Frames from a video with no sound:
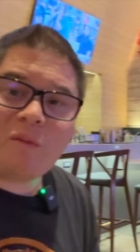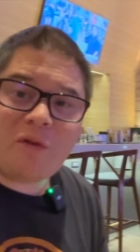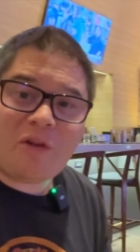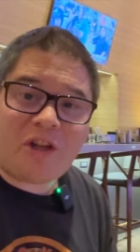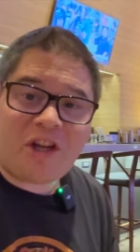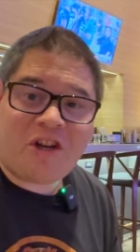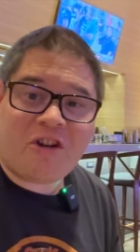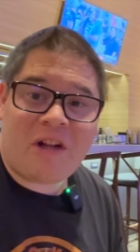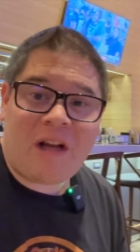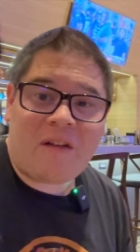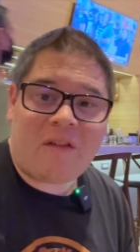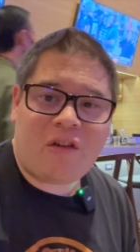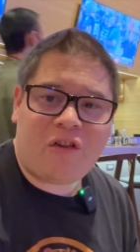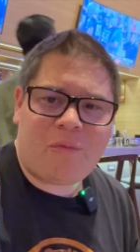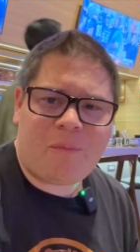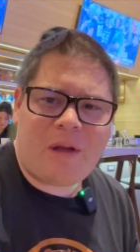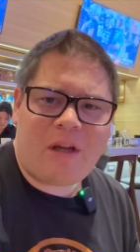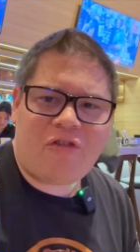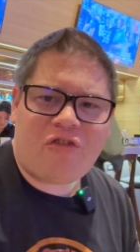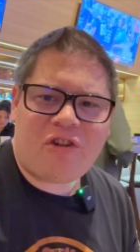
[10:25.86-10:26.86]
You hear that?
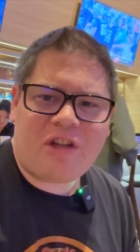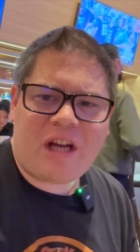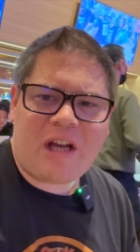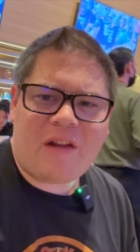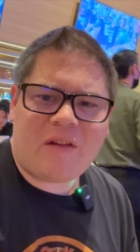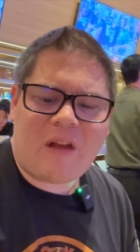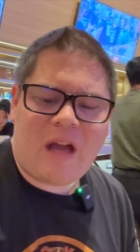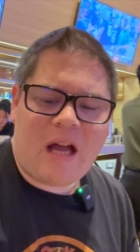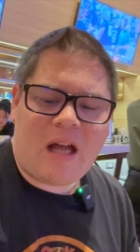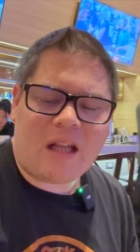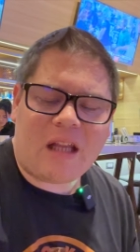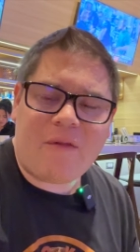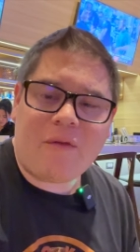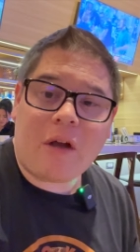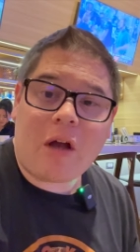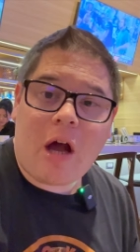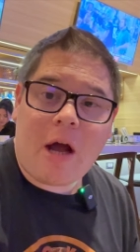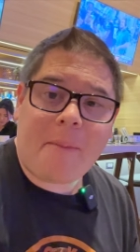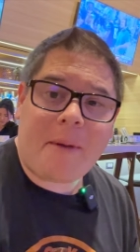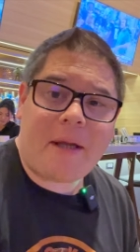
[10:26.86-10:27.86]
So make sure you guys uh, leave
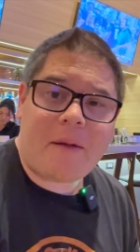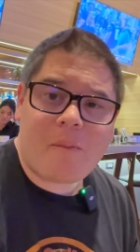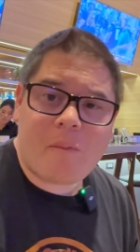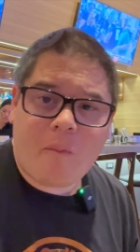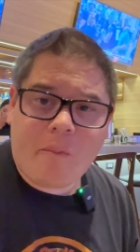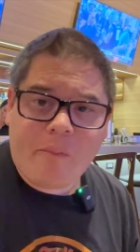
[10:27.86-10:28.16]
a comment